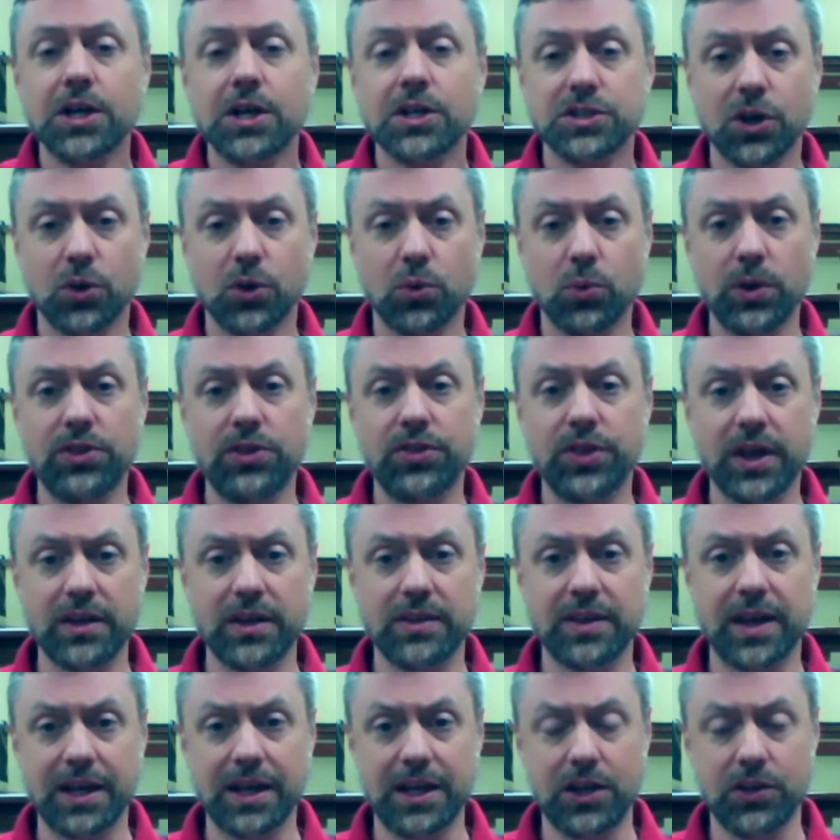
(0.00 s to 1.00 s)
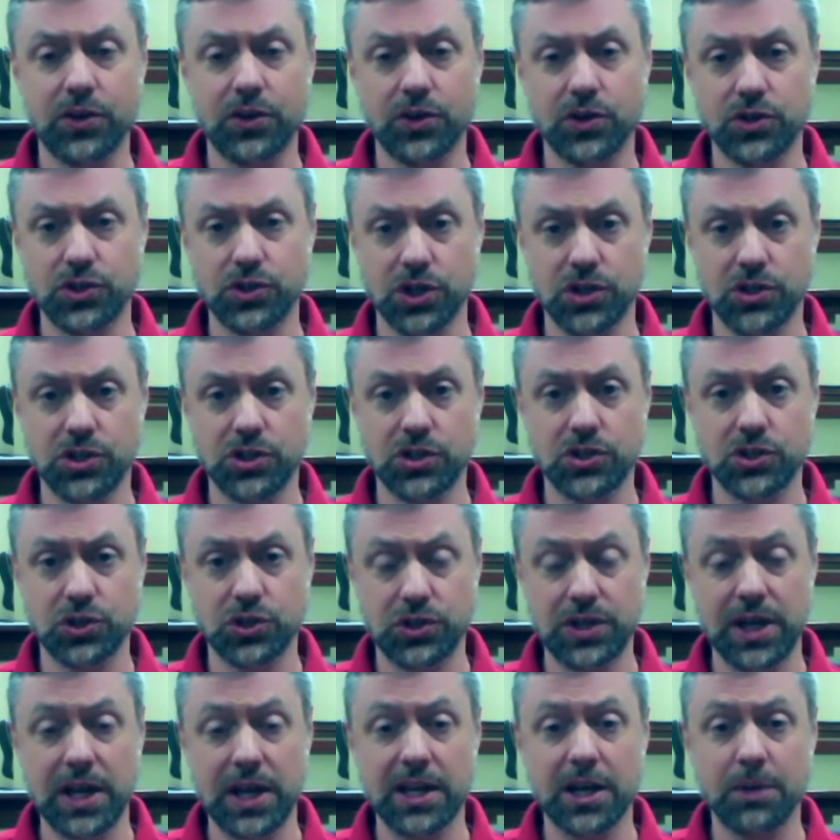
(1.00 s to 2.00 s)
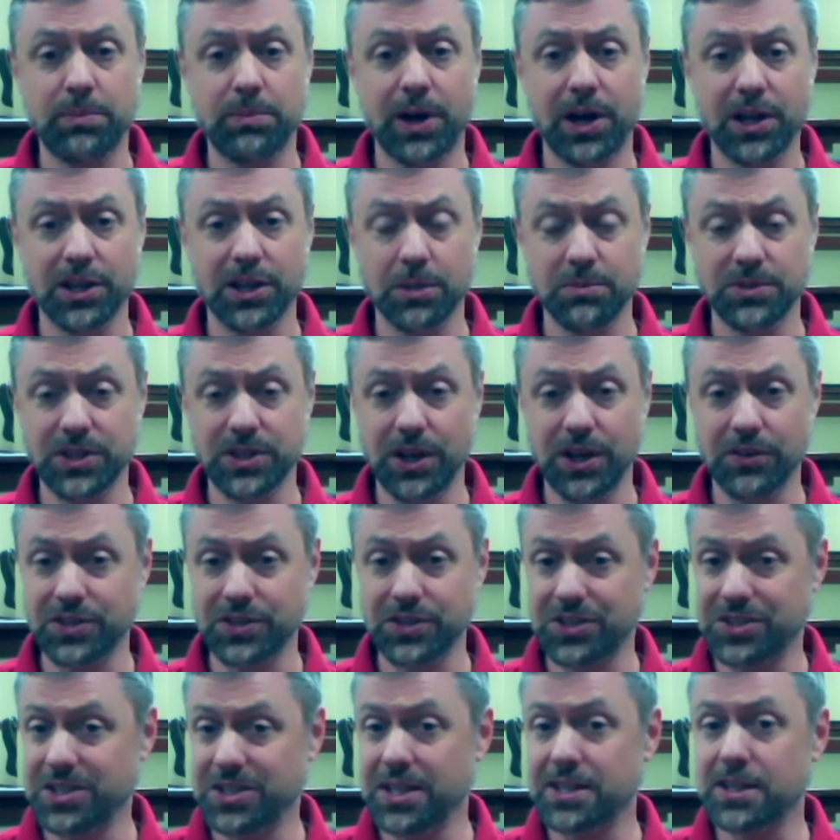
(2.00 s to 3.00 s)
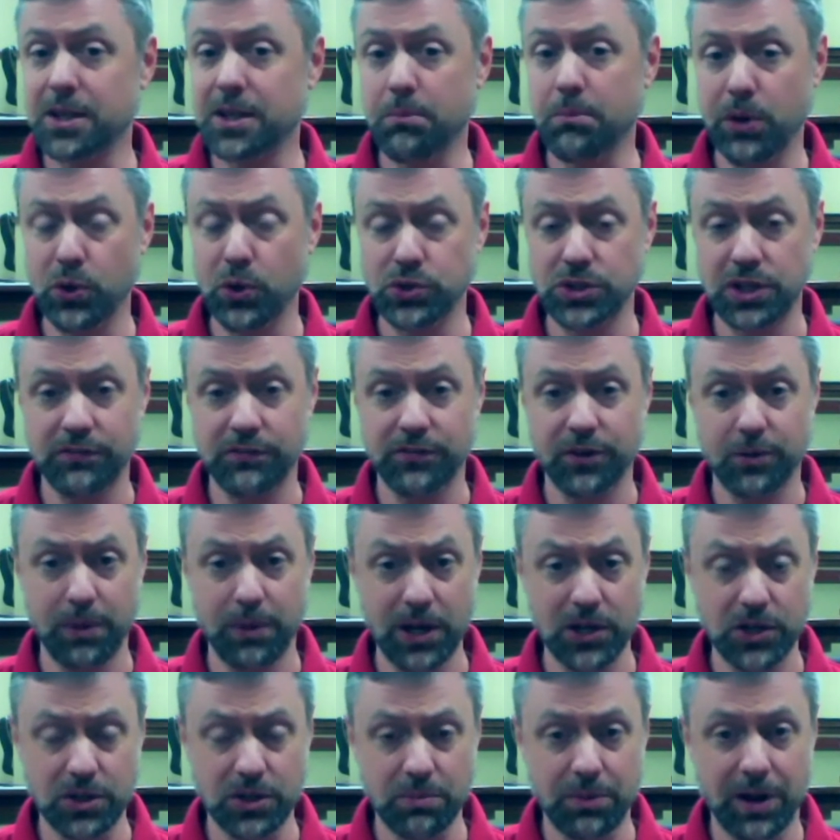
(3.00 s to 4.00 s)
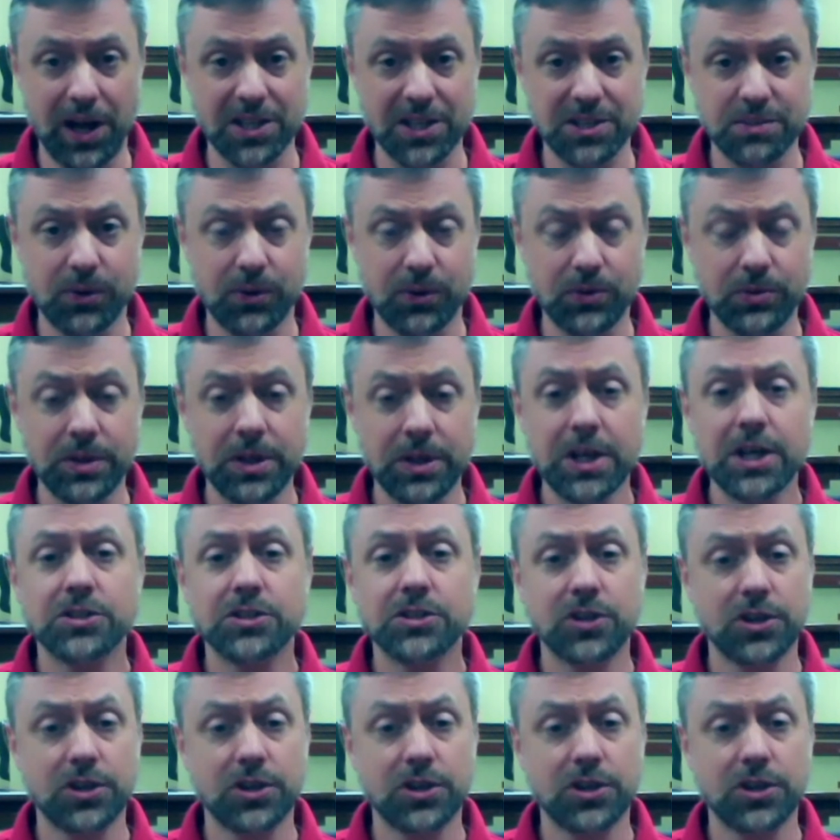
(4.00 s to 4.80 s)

So we think that either judges should take it upon themselves to seek the most information possible